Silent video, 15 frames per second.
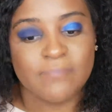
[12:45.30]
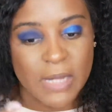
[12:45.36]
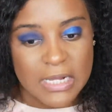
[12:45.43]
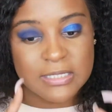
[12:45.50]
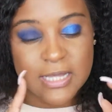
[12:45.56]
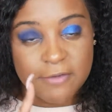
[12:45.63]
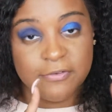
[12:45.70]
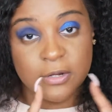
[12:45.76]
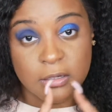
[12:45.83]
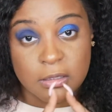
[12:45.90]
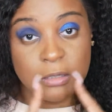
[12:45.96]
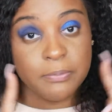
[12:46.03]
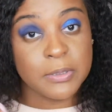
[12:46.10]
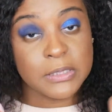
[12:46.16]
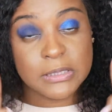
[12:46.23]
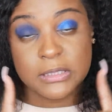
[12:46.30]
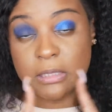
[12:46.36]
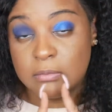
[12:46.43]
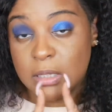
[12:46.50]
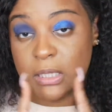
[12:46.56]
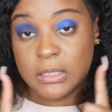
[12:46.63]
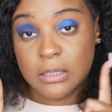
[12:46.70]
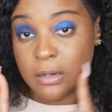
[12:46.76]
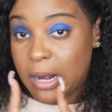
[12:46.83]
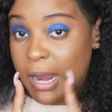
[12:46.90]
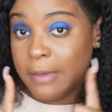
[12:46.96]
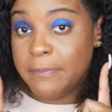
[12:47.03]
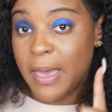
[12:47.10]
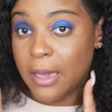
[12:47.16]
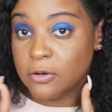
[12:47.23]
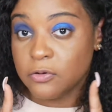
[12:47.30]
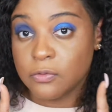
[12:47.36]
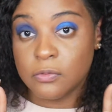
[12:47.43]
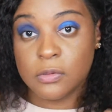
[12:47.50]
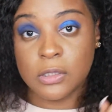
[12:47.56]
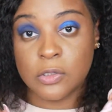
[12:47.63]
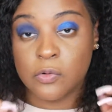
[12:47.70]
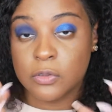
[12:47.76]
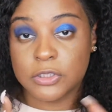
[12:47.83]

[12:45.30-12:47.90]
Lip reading: I definitely put some under eye powder on,